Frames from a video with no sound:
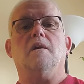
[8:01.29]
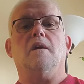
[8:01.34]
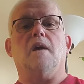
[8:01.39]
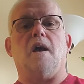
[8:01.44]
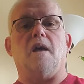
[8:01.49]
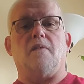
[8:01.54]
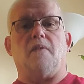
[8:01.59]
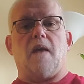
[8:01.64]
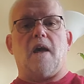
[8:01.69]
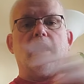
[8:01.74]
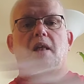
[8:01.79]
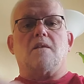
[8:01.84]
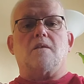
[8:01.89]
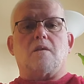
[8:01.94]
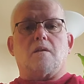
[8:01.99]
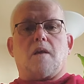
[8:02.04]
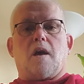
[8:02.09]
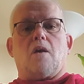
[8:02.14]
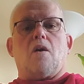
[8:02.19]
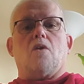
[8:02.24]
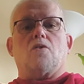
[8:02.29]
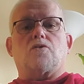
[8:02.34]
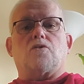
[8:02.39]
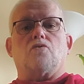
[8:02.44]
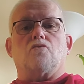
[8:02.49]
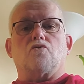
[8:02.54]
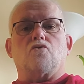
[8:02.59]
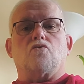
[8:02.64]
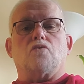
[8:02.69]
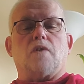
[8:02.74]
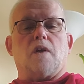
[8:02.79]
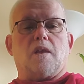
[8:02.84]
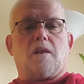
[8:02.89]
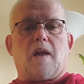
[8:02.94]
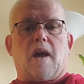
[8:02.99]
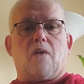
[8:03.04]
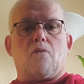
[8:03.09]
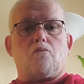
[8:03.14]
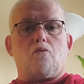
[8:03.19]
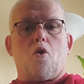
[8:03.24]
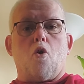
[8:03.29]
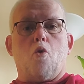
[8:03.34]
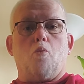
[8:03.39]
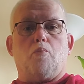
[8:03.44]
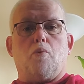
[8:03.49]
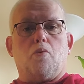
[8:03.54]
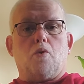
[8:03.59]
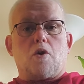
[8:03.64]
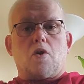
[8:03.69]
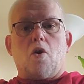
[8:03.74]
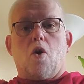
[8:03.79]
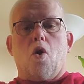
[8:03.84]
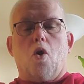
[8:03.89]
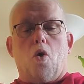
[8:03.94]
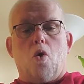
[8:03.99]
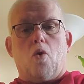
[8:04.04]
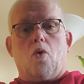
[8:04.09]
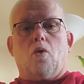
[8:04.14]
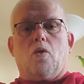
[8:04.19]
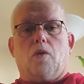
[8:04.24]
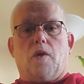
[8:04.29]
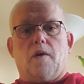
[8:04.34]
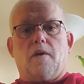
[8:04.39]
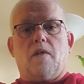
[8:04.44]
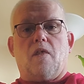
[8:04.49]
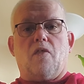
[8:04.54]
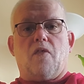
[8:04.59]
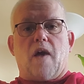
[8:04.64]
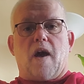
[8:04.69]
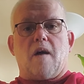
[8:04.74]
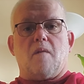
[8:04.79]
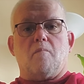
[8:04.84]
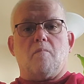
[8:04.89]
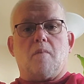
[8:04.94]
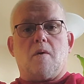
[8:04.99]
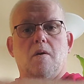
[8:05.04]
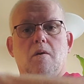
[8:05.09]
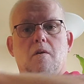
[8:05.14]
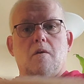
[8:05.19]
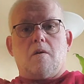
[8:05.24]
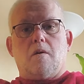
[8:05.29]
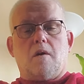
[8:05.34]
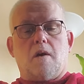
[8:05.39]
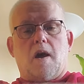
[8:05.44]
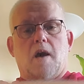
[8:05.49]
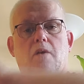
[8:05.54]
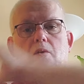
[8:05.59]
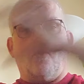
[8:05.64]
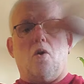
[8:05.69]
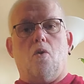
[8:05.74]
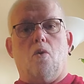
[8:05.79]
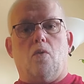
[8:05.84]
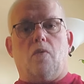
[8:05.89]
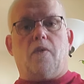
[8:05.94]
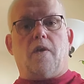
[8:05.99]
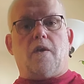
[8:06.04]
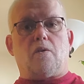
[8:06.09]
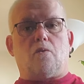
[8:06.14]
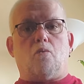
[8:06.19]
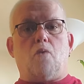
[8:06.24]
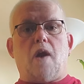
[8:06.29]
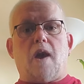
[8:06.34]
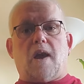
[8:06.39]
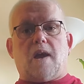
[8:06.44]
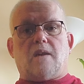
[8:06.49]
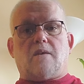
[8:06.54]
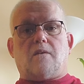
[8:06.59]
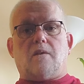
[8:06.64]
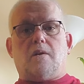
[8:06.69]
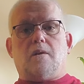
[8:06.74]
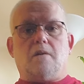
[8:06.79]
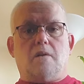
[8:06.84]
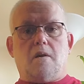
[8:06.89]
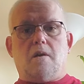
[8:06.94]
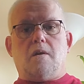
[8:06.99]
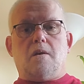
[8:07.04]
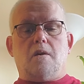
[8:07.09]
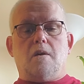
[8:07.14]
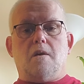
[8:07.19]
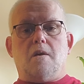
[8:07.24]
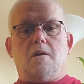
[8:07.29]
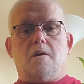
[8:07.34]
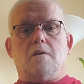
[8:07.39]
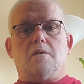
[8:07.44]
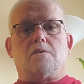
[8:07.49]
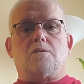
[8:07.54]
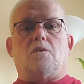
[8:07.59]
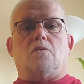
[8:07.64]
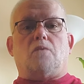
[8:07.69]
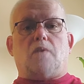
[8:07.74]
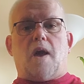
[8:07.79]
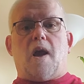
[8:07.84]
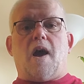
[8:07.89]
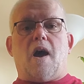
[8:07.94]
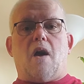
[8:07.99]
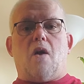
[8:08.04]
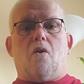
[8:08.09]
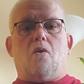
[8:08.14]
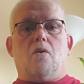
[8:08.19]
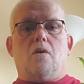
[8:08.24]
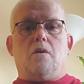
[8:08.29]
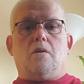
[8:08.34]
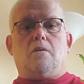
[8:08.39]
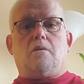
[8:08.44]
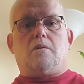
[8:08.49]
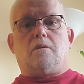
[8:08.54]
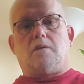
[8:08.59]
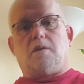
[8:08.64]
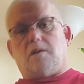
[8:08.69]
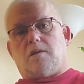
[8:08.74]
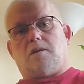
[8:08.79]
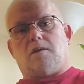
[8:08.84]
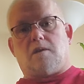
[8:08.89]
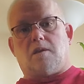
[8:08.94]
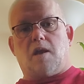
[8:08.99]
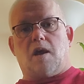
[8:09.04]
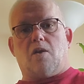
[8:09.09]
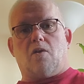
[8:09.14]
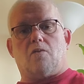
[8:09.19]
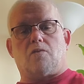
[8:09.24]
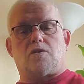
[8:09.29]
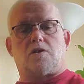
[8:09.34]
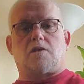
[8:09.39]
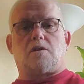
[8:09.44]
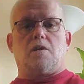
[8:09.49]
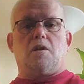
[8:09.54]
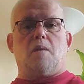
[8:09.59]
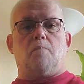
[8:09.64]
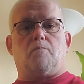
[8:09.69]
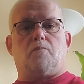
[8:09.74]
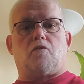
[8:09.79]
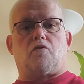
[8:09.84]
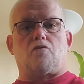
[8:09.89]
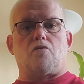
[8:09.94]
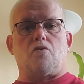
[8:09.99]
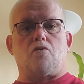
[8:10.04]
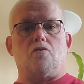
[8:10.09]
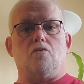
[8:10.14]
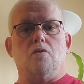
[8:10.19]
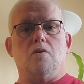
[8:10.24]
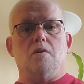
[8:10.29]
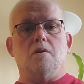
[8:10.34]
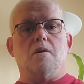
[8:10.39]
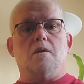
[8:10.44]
and then they also knew that that rope would hold them and hold their weight. So now they don't slip through,